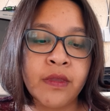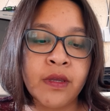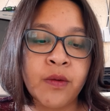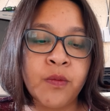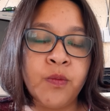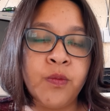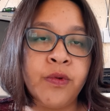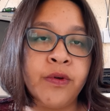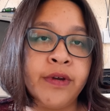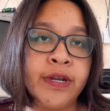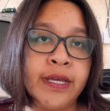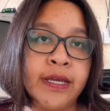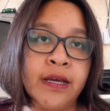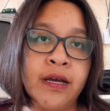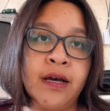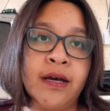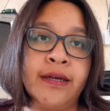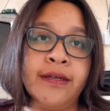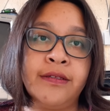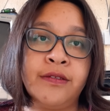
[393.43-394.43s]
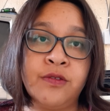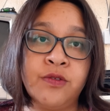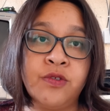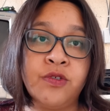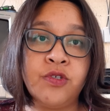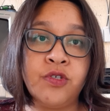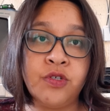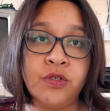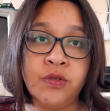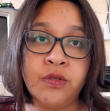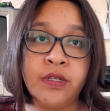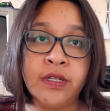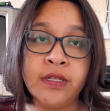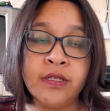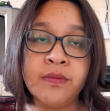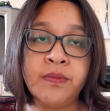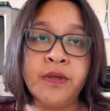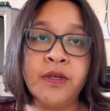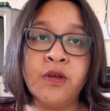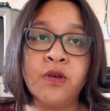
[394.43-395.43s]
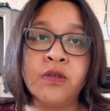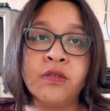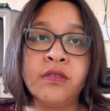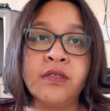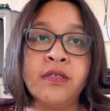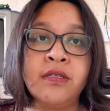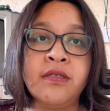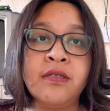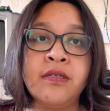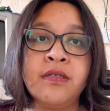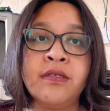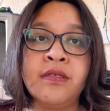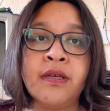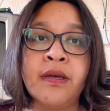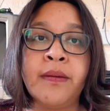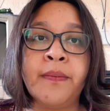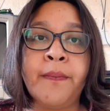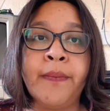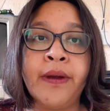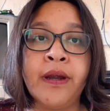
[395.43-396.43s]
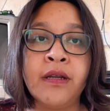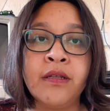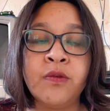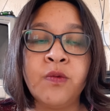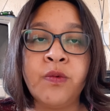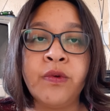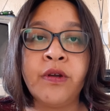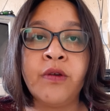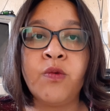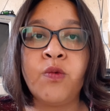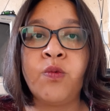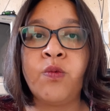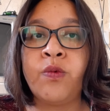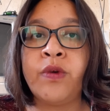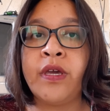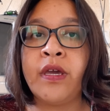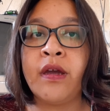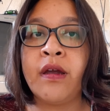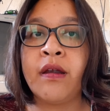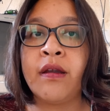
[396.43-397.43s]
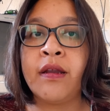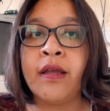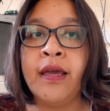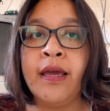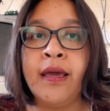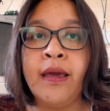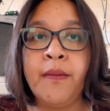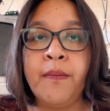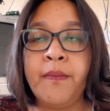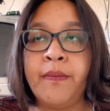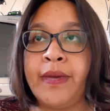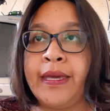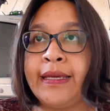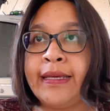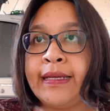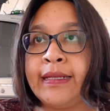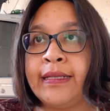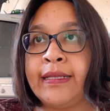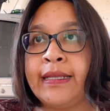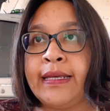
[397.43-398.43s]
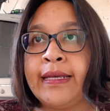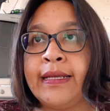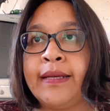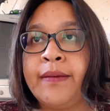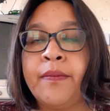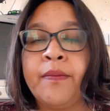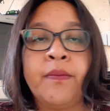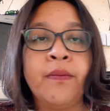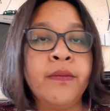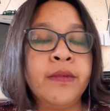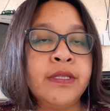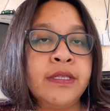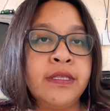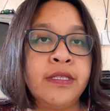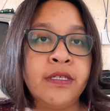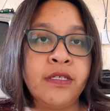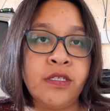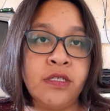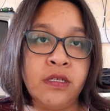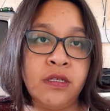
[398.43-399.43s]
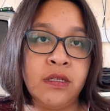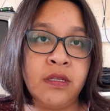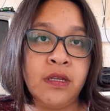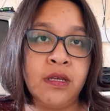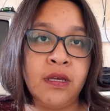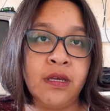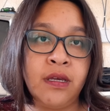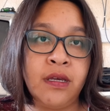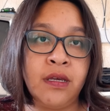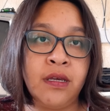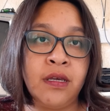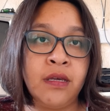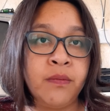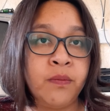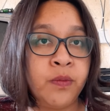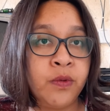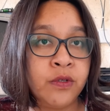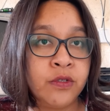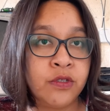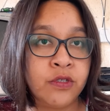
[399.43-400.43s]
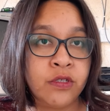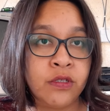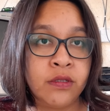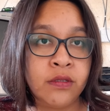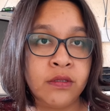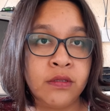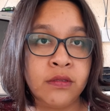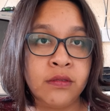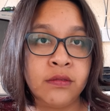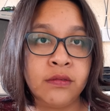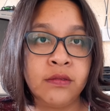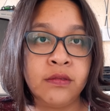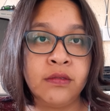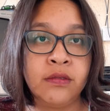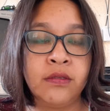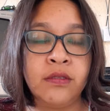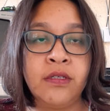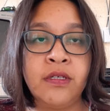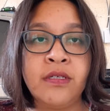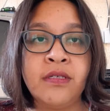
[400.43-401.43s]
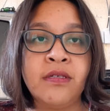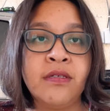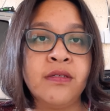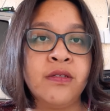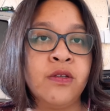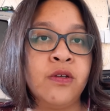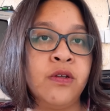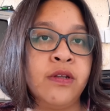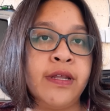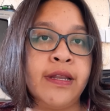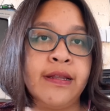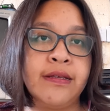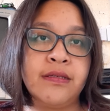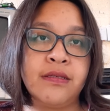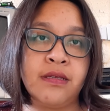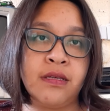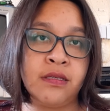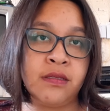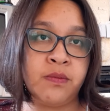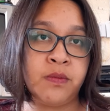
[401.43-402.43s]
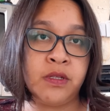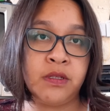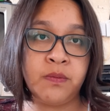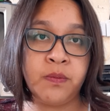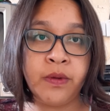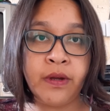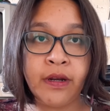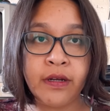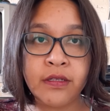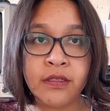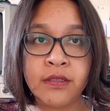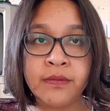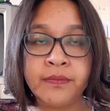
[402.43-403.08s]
very kind to students because this is a part where we are making the teaching input. This is not an assessment part.